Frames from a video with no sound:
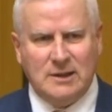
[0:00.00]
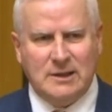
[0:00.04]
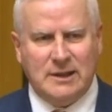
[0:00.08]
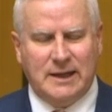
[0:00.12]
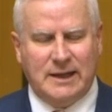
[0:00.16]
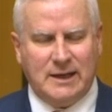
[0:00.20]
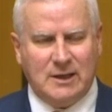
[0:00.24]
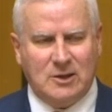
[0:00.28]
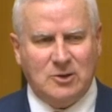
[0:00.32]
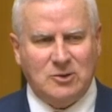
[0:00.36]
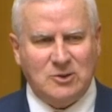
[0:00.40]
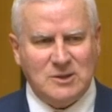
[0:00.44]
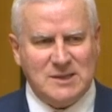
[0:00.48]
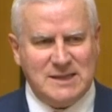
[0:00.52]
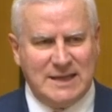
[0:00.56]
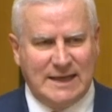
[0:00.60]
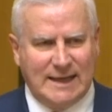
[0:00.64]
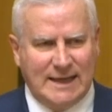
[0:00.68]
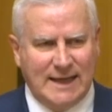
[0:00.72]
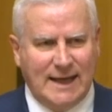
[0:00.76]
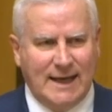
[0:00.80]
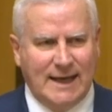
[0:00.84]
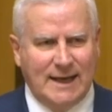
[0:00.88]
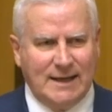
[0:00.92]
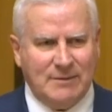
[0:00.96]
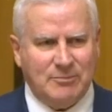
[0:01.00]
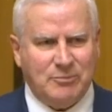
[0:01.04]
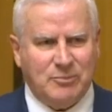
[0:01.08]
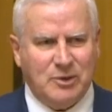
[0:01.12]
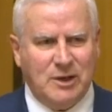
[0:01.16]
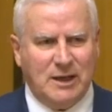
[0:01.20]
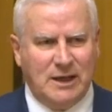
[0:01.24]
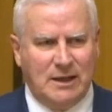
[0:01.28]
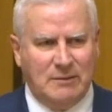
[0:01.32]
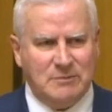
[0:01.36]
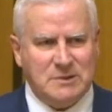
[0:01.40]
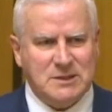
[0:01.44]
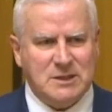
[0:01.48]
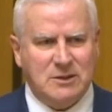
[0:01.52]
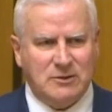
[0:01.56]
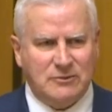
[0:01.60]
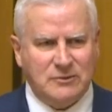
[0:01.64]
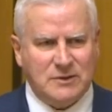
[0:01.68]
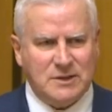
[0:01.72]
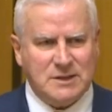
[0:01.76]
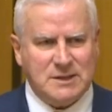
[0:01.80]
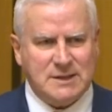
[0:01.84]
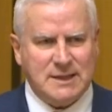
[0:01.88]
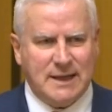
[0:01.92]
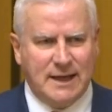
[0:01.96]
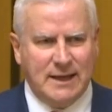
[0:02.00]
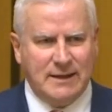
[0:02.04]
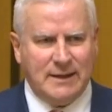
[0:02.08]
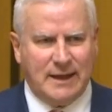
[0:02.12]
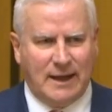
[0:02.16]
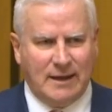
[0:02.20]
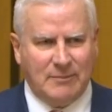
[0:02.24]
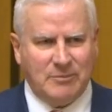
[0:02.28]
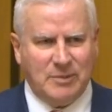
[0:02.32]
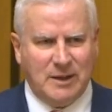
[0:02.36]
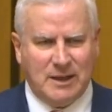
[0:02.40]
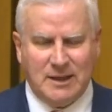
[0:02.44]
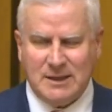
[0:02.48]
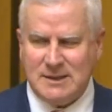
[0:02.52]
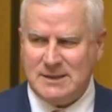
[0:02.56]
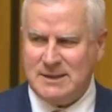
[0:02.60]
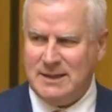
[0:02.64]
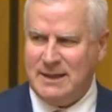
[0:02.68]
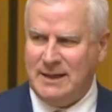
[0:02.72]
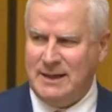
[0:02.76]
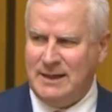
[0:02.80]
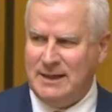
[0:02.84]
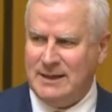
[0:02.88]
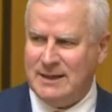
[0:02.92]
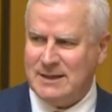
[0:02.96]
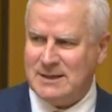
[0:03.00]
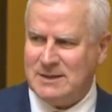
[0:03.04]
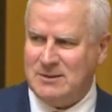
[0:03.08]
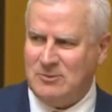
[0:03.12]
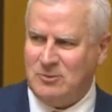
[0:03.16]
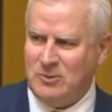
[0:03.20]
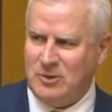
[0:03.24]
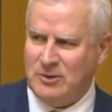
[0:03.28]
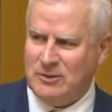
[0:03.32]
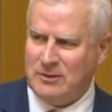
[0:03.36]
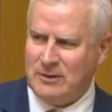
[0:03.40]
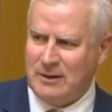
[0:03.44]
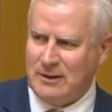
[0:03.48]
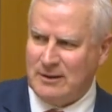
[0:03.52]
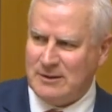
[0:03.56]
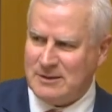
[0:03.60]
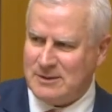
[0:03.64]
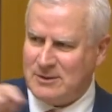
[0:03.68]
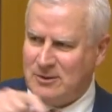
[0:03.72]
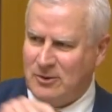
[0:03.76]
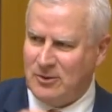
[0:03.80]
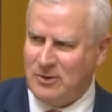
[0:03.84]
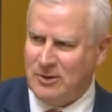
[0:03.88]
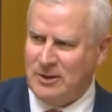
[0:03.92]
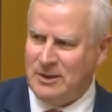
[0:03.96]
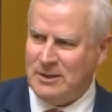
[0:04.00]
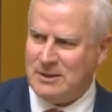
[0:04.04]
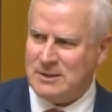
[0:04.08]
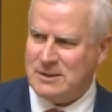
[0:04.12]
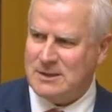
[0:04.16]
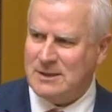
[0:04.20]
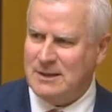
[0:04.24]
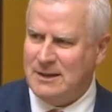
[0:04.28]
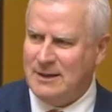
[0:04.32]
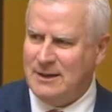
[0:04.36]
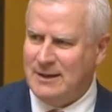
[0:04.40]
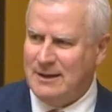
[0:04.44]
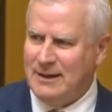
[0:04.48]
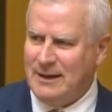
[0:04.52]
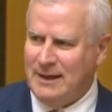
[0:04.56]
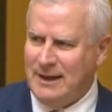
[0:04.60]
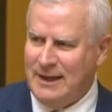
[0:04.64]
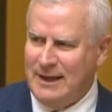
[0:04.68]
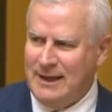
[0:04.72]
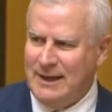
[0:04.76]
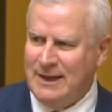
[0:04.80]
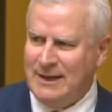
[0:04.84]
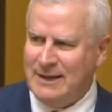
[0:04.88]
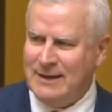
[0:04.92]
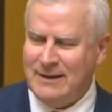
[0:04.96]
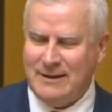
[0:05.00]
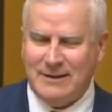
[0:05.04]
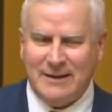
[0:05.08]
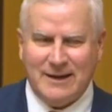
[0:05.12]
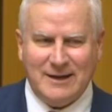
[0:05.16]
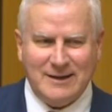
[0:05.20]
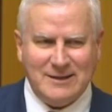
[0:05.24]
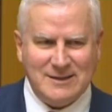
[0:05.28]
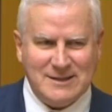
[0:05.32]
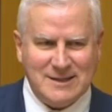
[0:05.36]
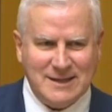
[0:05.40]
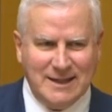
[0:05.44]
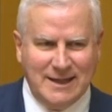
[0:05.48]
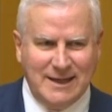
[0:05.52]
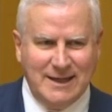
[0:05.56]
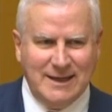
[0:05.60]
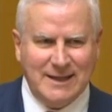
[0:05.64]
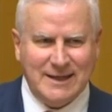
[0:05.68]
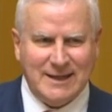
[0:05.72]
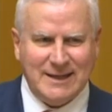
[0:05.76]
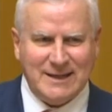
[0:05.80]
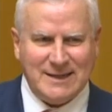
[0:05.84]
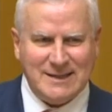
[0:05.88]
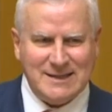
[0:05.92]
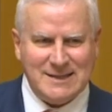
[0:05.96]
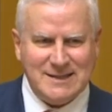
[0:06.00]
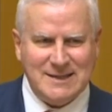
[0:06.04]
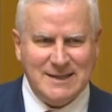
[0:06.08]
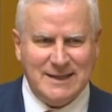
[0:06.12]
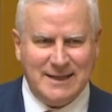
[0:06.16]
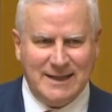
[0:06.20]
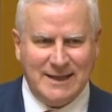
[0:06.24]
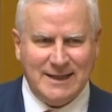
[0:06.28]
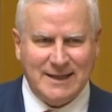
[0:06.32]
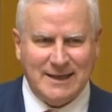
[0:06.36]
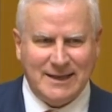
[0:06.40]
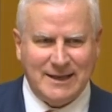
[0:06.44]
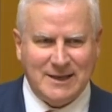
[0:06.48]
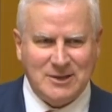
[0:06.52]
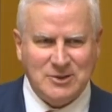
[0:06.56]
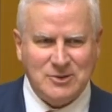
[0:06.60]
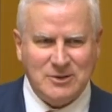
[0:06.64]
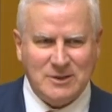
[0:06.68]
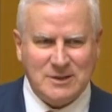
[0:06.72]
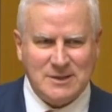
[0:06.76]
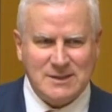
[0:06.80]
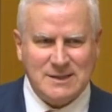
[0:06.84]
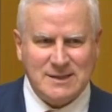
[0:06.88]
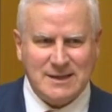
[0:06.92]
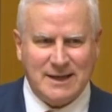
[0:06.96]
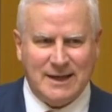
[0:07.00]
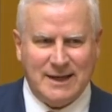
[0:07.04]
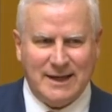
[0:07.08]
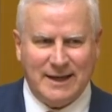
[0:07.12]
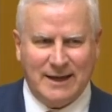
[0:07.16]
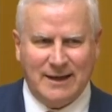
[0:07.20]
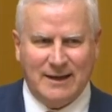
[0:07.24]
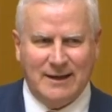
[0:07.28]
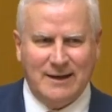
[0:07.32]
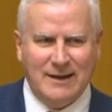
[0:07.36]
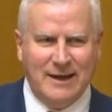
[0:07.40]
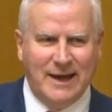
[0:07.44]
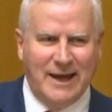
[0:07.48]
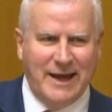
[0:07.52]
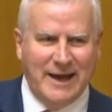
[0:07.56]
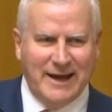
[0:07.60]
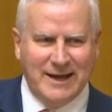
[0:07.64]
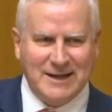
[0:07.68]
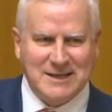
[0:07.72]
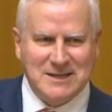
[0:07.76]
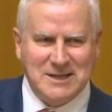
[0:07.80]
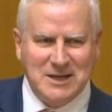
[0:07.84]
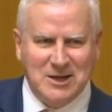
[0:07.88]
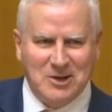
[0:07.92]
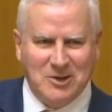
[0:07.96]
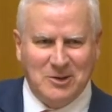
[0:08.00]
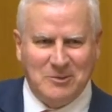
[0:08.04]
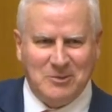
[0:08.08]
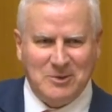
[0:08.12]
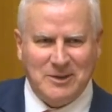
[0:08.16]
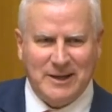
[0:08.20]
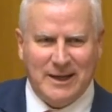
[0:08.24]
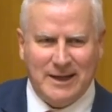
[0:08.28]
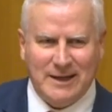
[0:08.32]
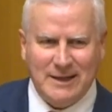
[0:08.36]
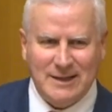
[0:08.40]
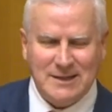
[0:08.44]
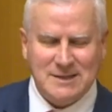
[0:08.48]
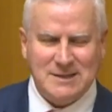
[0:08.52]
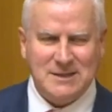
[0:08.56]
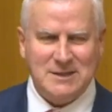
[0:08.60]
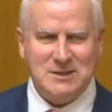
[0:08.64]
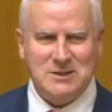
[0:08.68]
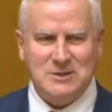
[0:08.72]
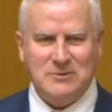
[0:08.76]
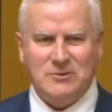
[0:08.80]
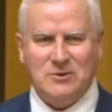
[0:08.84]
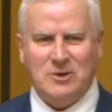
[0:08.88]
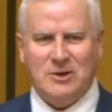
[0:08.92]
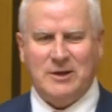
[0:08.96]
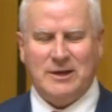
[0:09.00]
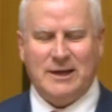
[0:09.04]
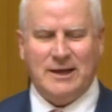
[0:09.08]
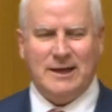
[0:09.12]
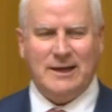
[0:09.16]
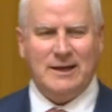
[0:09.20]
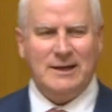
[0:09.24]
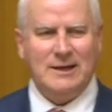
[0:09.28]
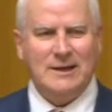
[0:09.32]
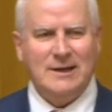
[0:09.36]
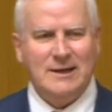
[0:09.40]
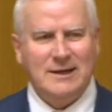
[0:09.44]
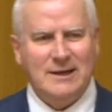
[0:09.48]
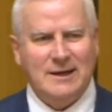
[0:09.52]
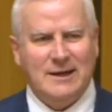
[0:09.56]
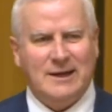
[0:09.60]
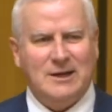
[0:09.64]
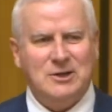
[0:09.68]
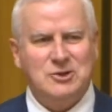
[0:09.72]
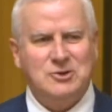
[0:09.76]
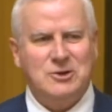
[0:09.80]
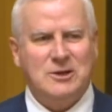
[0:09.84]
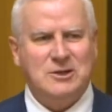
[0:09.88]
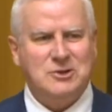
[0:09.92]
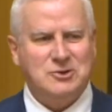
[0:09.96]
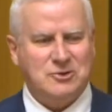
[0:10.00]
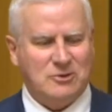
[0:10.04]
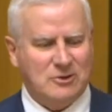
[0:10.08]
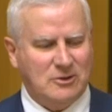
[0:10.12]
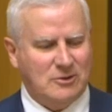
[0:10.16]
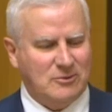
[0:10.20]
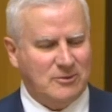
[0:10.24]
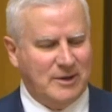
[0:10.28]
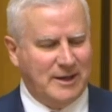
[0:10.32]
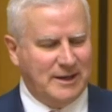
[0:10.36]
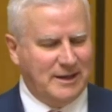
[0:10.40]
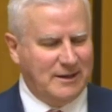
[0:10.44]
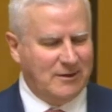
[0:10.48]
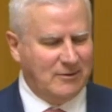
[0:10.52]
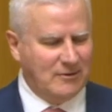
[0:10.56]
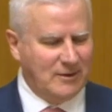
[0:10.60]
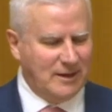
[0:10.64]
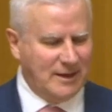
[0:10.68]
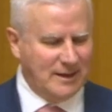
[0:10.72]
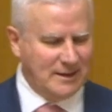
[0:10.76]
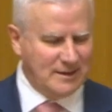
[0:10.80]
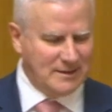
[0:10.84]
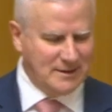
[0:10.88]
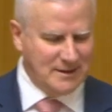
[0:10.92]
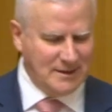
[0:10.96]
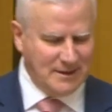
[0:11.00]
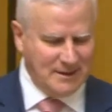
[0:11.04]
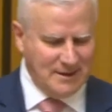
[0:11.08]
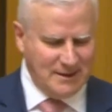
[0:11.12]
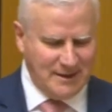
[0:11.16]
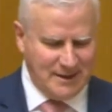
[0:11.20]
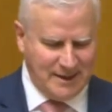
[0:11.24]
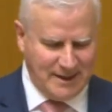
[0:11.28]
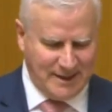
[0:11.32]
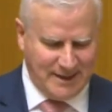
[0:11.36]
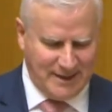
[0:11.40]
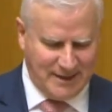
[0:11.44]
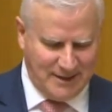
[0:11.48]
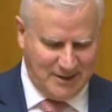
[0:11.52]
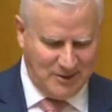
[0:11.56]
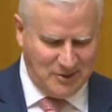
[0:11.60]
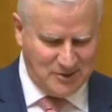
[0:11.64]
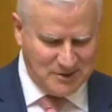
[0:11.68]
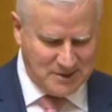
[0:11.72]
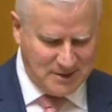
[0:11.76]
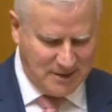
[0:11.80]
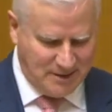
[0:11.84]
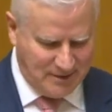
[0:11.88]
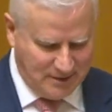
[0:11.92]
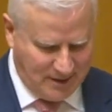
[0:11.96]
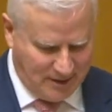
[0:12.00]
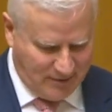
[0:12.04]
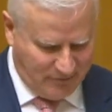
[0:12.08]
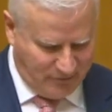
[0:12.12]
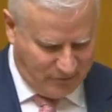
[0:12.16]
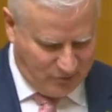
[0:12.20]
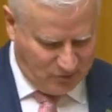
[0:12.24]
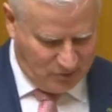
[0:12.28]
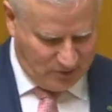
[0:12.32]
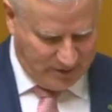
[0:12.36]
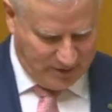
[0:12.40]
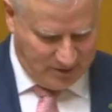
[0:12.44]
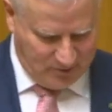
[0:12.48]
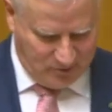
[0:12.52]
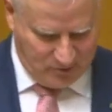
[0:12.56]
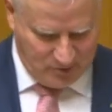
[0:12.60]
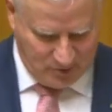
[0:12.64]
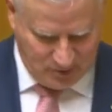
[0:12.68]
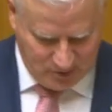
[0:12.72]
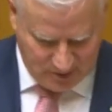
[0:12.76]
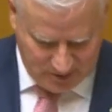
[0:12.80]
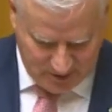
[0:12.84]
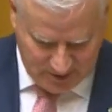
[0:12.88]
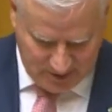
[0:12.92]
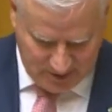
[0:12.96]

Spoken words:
And of course he can't bring himself to say that because then he doesn't want those Greens in those inner city electorates saying how terrible that is that you've got a treasurer running around using that four-letter word,